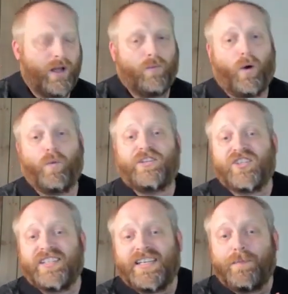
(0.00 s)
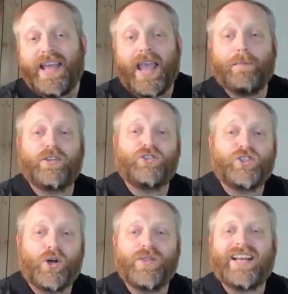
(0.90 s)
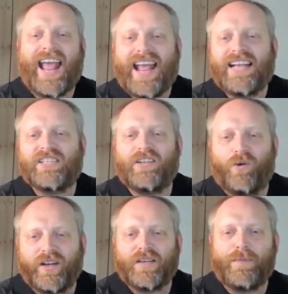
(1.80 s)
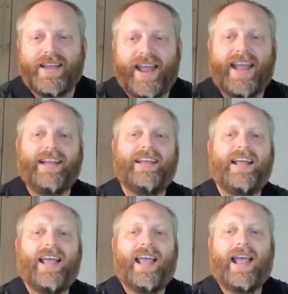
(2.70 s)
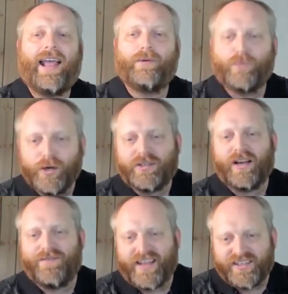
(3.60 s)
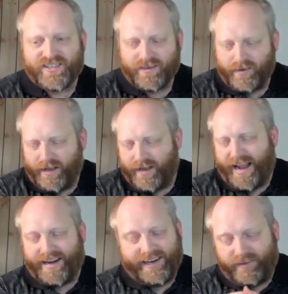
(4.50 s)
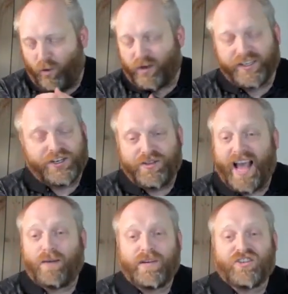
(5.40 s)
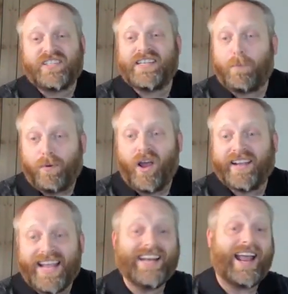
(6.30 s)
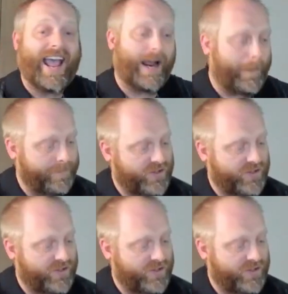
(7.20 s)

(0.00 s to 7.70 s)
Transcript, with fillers: Well, we just need to be able to show that A is going to be a, a root of this. And in order to do that, we just need to plug in A.